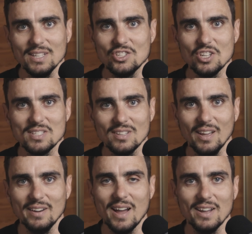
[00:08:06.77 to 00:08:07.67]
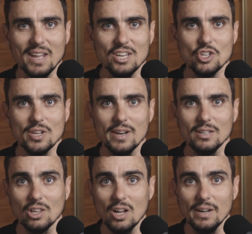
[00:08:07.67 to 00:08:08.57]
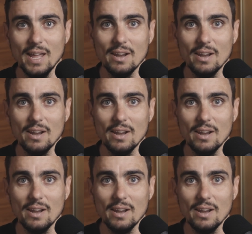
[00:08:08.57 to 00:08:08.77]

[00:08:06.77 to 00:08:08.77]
It's just an uneducated client.